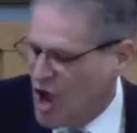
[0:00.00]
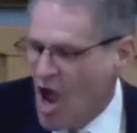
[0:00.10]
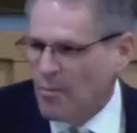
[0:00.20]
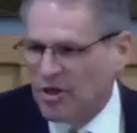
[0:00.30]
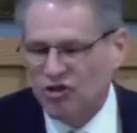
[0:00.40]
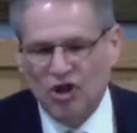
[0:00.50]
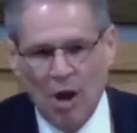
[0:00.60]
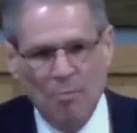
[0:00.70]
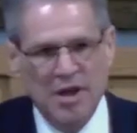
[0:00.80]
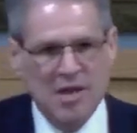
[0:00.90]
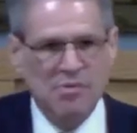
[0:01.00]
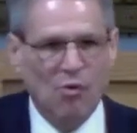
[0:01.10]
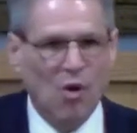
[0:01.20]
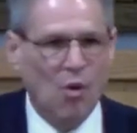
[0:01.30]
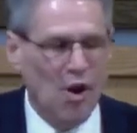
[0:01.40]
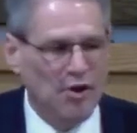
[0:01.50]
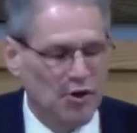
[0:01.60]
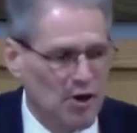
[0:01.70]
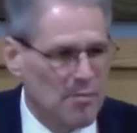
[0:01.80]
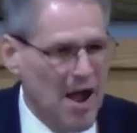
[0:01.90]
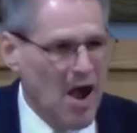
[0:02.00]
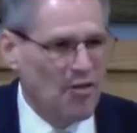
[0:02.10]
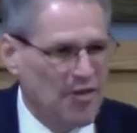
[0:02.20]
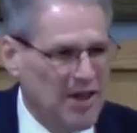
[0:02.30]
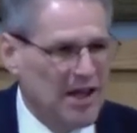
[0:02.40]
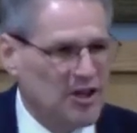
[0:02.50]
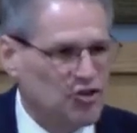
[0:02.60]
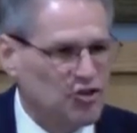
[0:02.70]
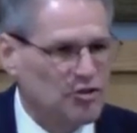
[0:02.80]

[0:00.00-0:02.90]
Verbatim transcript: But some people will wonder about this.